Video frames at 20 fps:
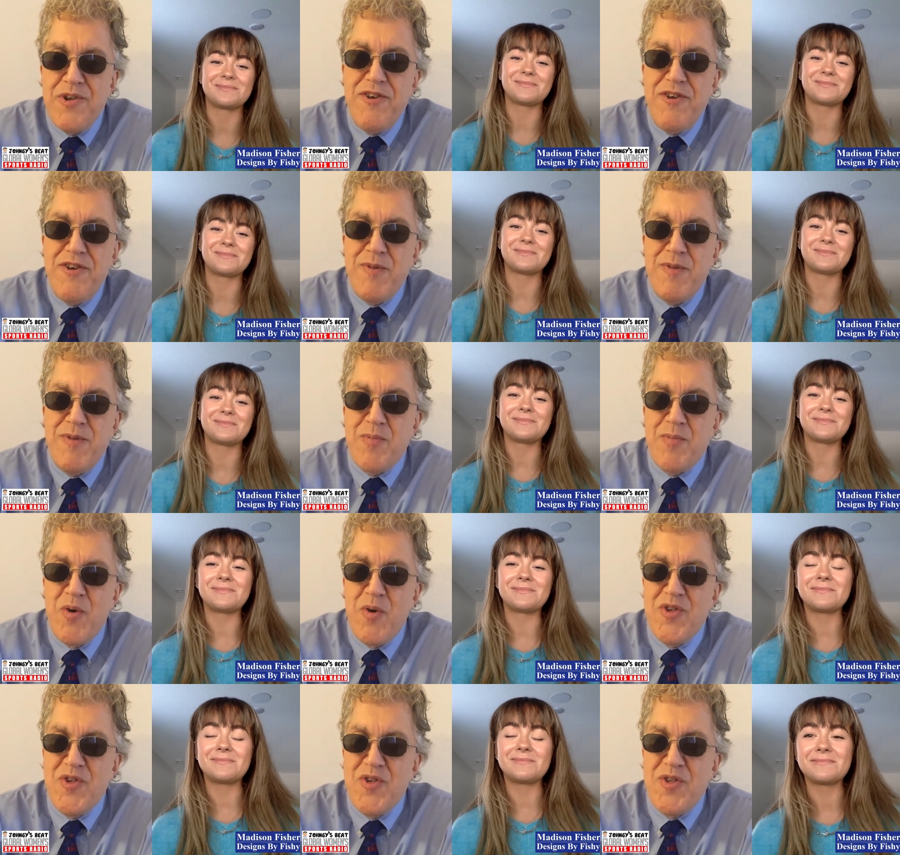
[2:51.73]
Speaker 1: what do you
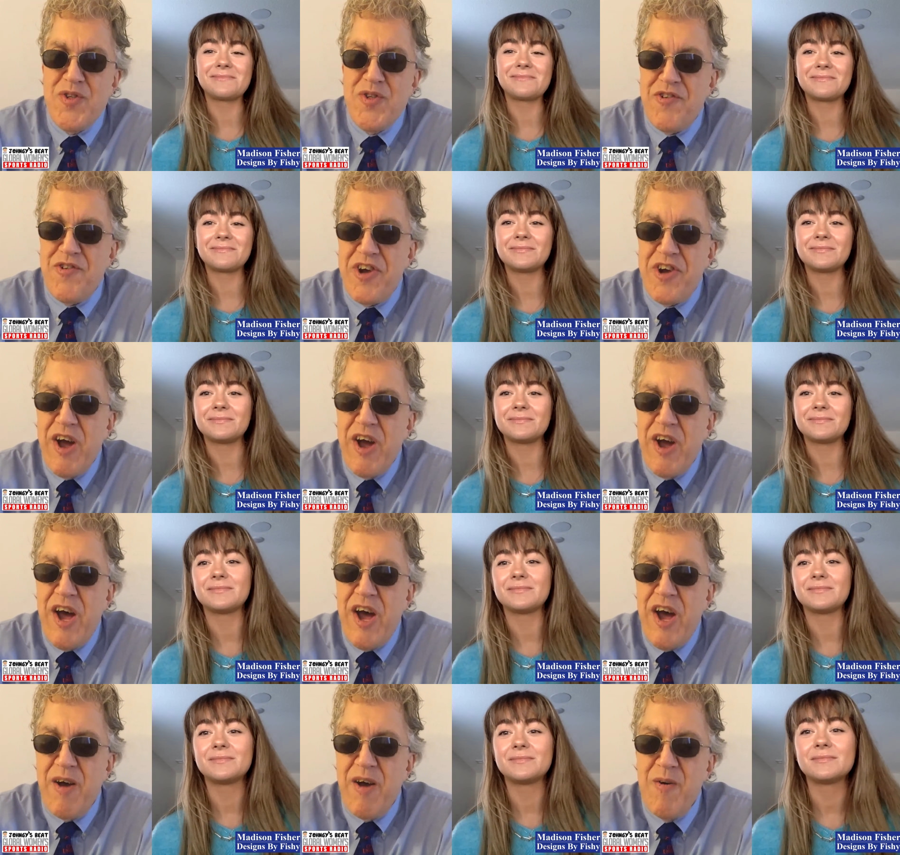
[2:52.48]
miss most about
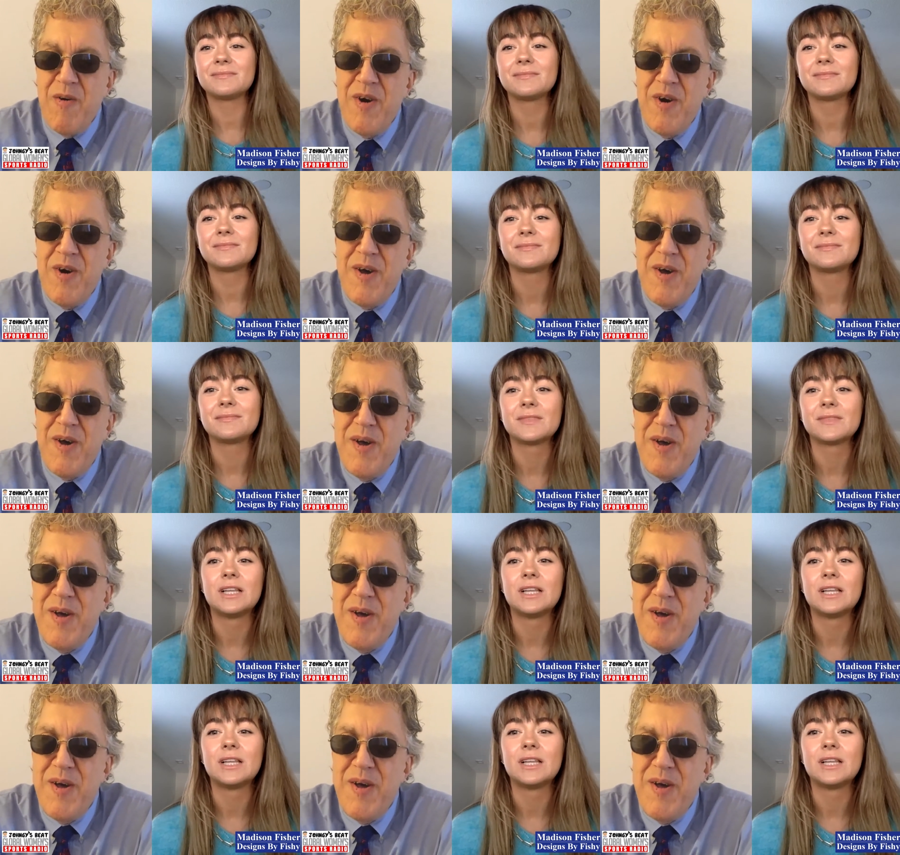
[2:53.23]
Chicago?